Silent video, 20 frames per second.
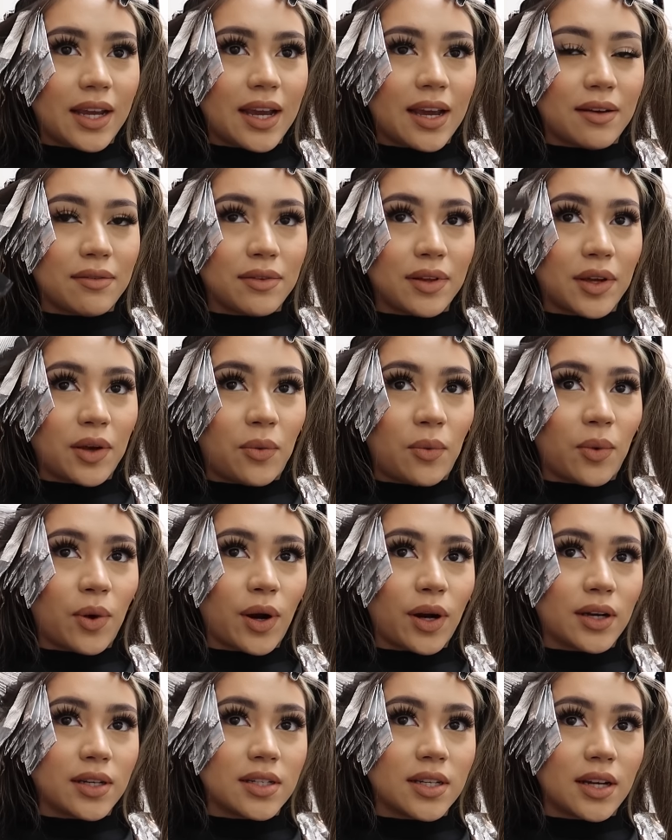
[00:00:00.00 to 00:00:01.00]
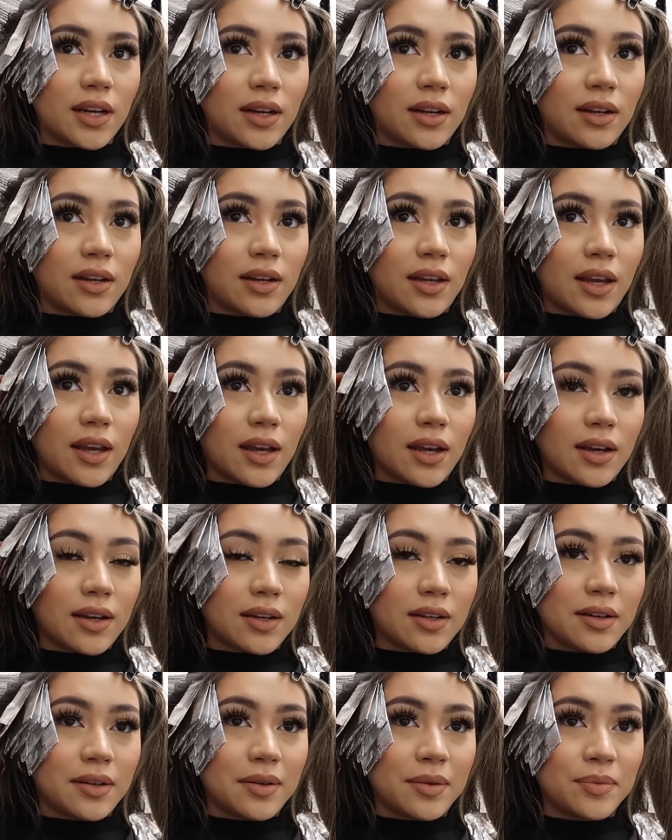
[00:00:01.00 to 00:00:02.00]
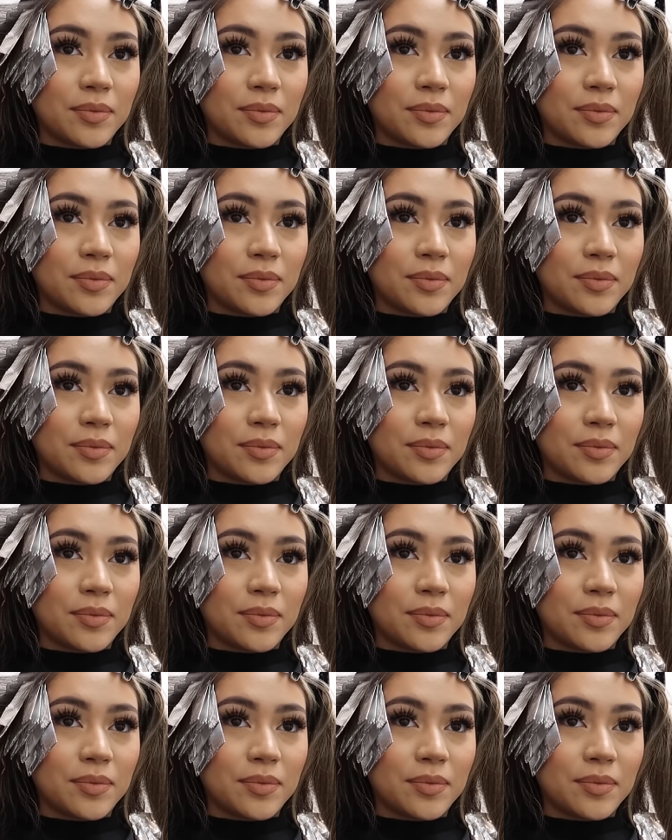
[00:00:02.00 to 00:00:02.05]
have like work done, yeah.